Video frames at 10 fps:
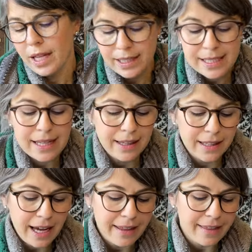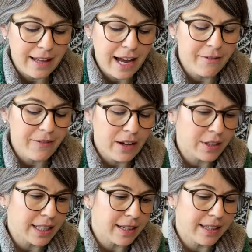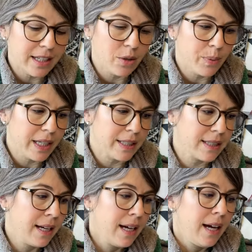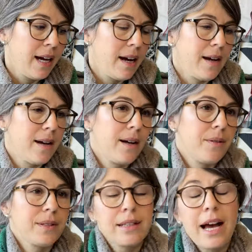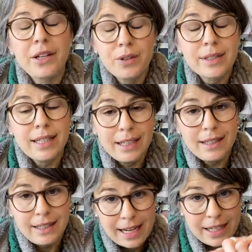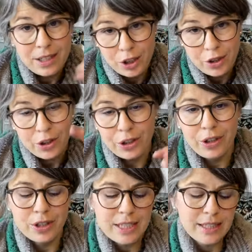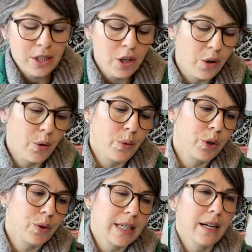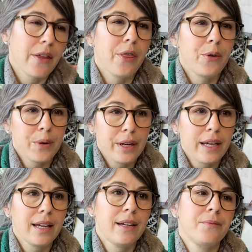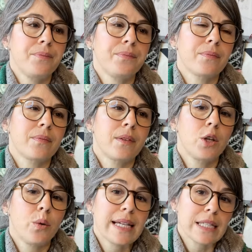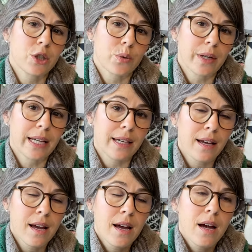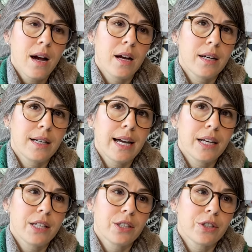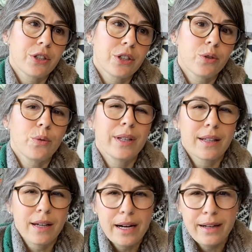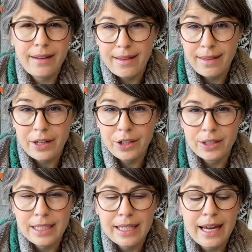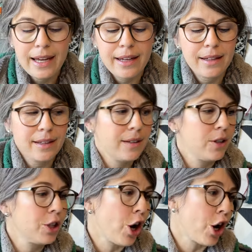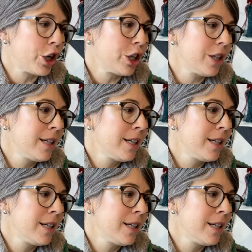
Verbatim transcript: It's uh, a, I, I found it a little bit, uh, I use the nine inch circulars. And so using a three US three on a nine inch circular with kind of that thicker DK yarn,